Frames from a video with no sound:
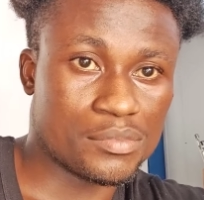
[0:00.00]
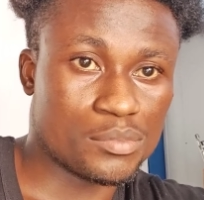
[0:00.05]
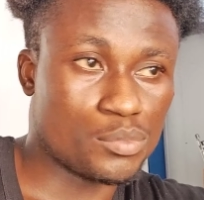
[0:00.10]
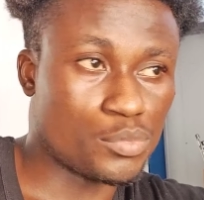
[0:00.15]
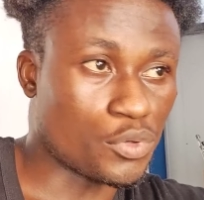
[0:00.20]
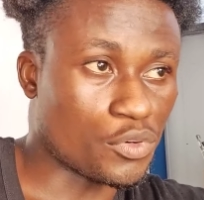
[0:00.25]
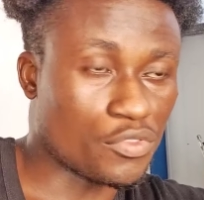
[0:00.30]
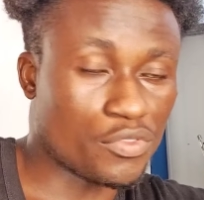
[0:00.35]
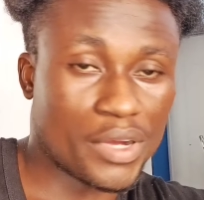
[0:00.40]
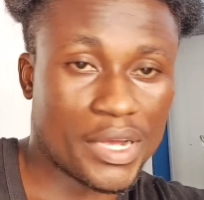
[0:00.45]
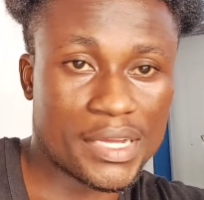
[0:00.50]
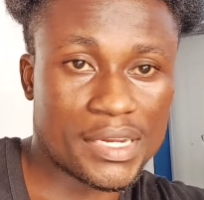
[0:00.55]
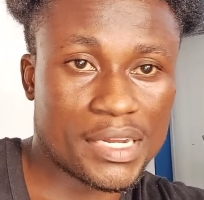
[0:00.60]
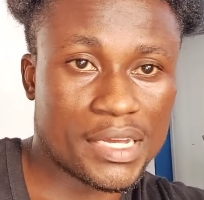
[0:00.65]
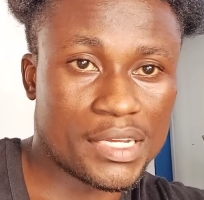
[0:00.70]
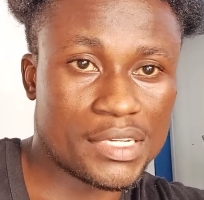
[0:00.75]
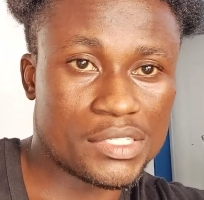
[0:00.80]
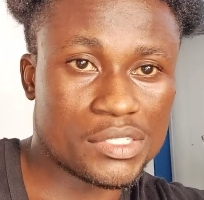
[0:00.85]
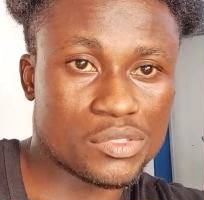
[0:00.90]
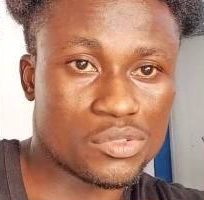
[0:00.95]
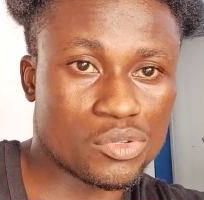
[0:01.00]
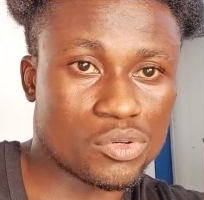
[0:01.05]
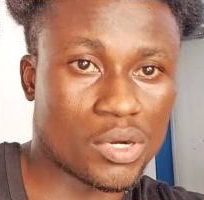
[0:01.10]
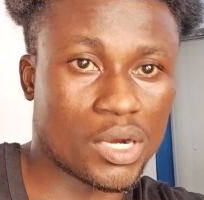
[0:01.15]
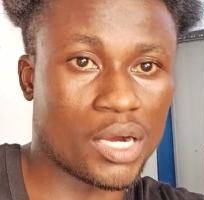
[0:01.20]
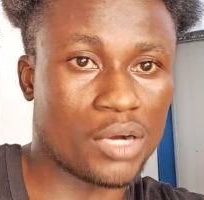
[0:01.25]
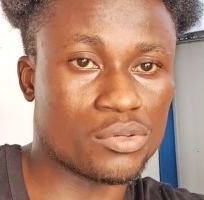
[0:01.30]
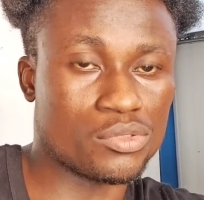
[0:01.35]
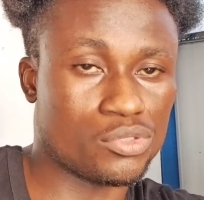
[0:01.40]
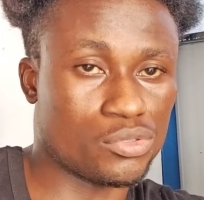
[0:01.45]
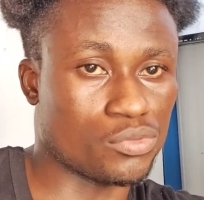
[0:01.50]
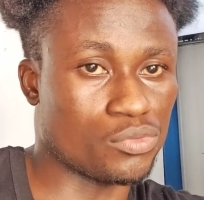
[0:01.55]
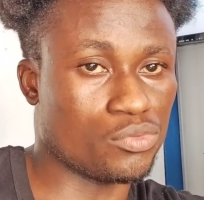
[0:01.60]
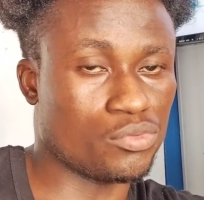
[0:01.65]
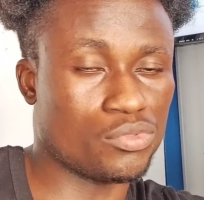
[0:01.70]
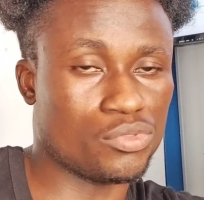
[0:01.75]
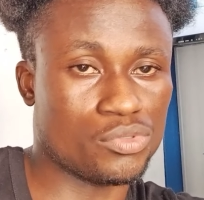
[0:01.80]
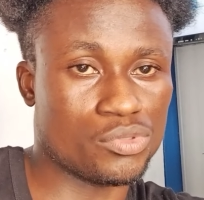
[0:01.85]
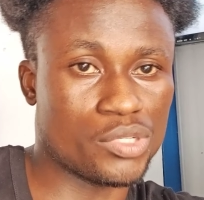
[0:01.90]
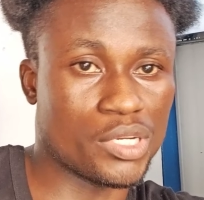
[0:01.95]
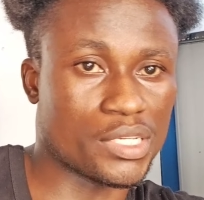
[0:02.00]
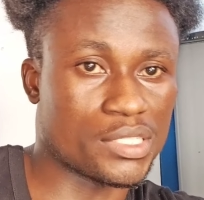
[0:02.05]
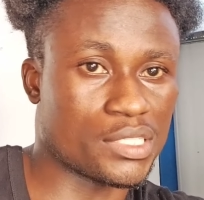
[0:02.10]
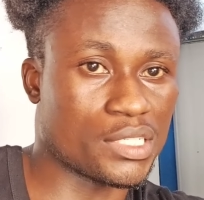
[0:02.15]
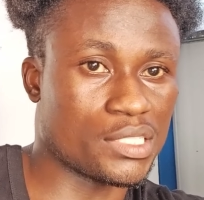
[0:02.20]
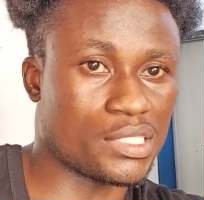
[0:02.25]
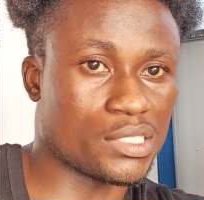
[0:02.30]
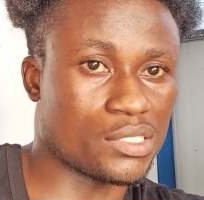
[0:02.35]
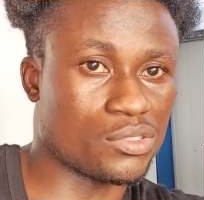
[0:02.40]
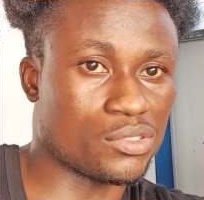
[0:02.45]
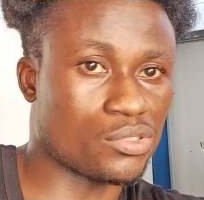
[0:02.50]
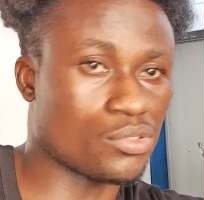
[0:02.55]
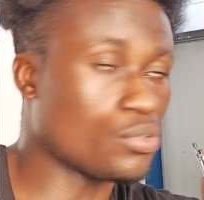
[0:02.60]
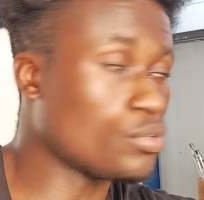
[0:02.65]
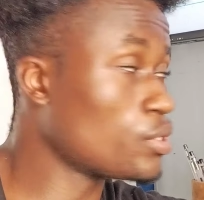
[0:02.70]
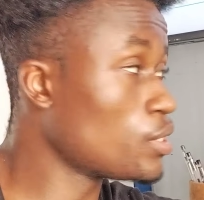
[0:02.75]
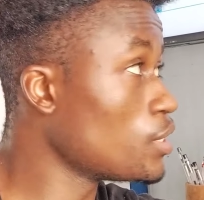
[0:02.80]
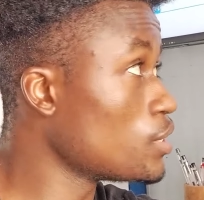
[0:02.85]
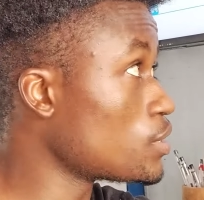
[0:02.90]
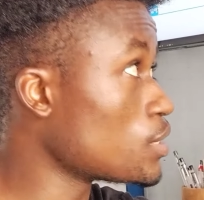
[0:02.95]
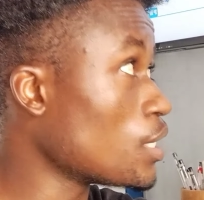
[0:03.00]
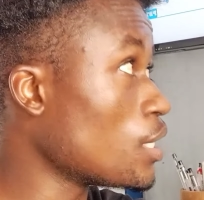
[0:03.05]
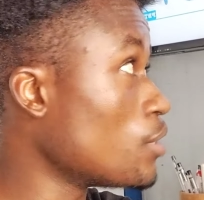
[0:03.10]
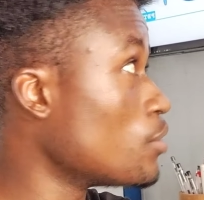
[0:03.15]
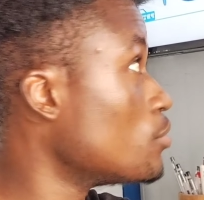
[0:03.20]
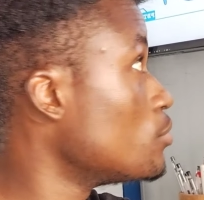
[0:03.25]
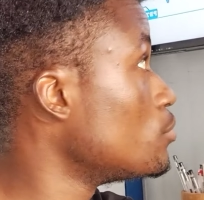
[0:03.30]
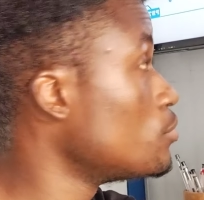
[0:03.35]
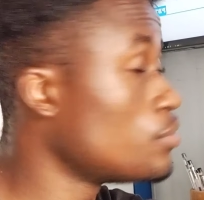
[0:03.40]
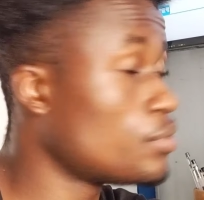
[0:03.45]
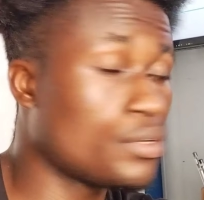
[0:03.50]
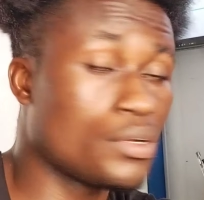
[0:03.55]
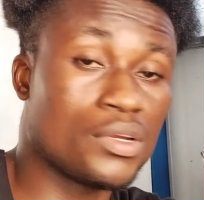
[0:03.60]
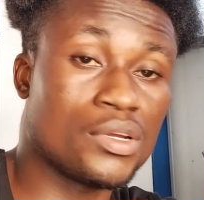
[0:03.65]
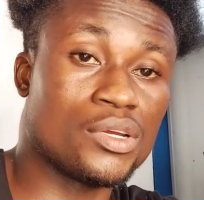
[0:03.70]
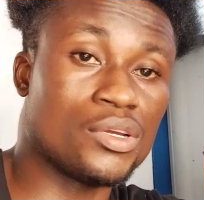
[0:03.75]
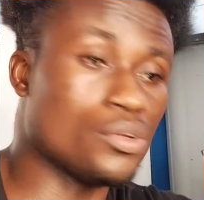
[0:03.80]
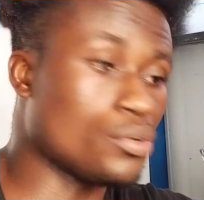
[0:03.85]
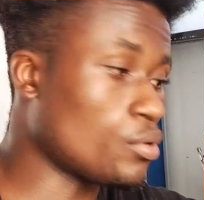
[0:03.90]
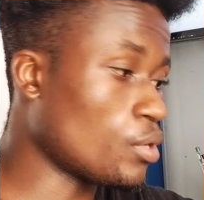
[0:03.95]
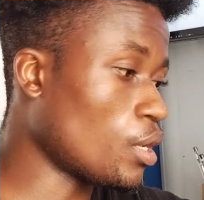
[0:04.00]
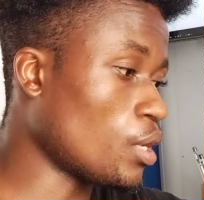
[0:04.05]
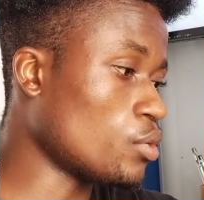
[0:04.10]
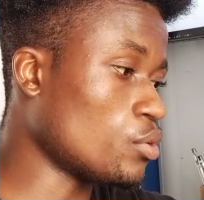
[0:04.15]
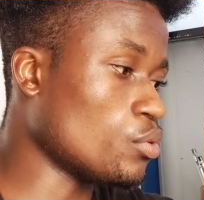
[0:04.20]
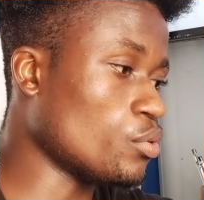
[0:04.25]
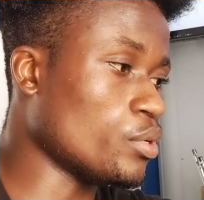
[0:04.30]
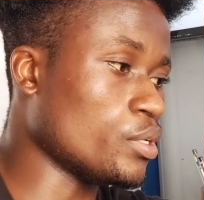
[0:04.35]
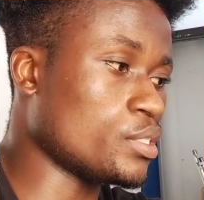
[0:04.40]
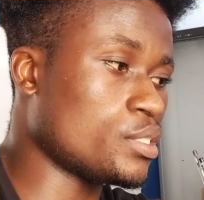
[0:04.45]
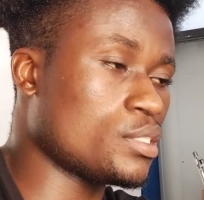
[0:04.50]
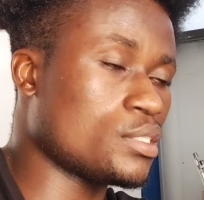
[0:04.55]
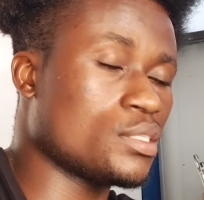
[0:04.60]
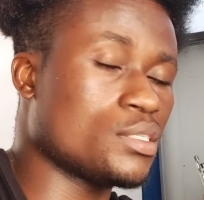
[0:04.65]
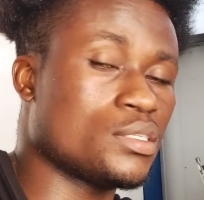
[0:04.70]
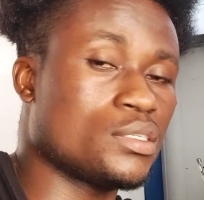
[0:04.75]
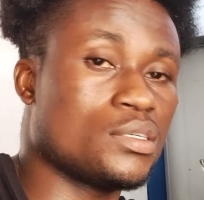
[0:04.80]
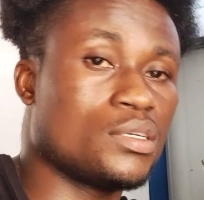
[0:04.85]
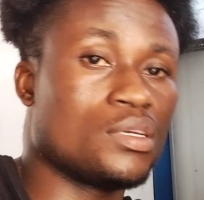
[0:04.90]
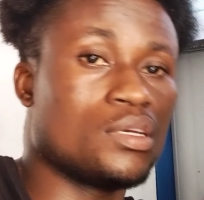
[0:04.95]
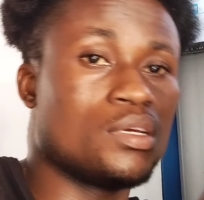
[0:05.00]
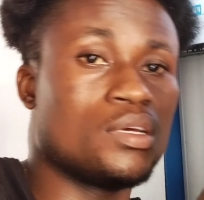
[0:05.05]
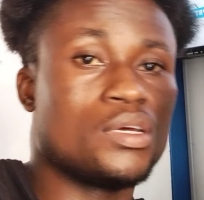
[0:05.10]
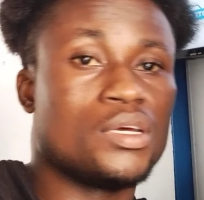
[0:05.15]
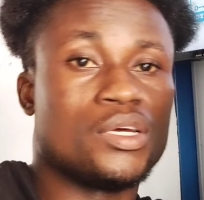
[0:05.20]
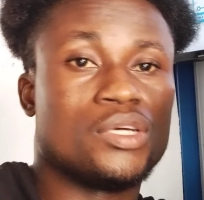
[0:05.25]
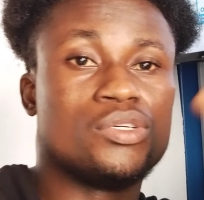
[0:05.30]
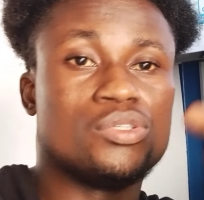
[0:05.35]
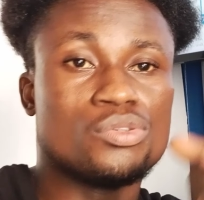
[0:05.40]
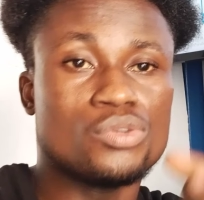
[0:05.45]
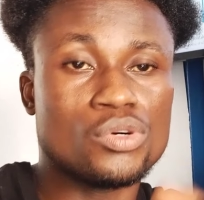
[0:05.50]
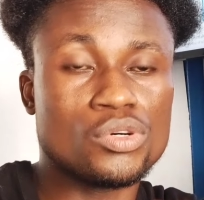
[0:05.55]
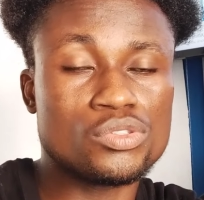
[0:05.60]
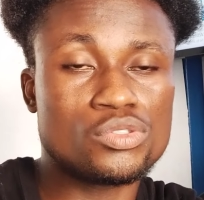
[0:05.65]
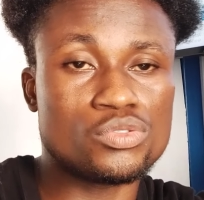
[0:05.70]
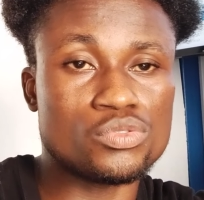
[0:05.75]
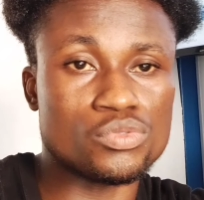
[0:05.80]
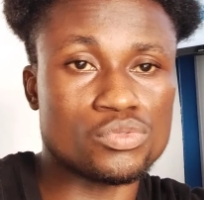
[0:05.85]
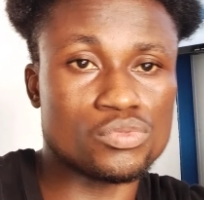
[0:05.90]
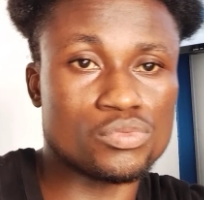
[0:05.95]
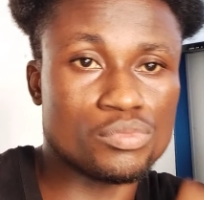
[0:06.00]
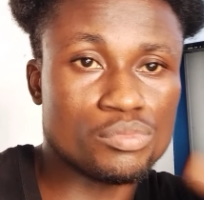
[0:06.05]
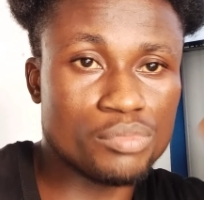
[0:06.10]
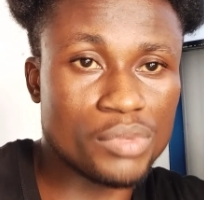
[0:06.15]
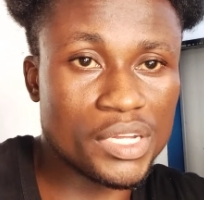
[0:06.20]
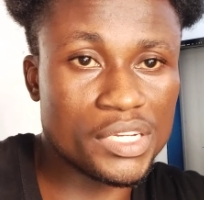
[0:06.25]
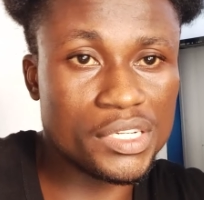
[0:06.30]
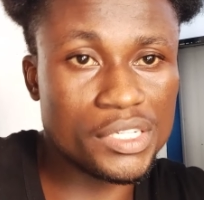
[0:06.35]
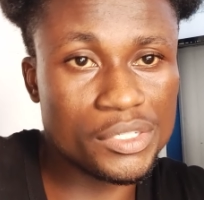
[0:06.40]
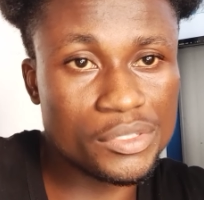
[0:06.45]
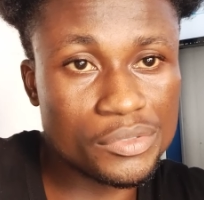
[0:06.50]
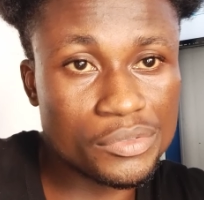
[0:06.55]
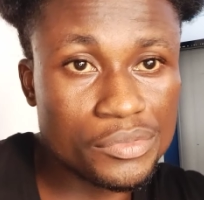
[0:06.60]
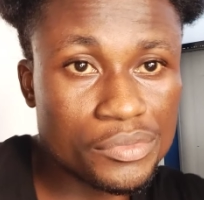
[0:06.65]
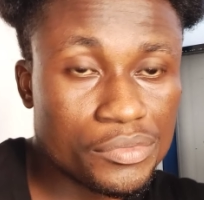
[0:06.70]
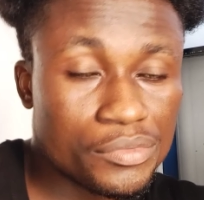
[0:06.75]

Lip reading: provided you know how to do the settings. So this is how you're gonna do it. You go to menu,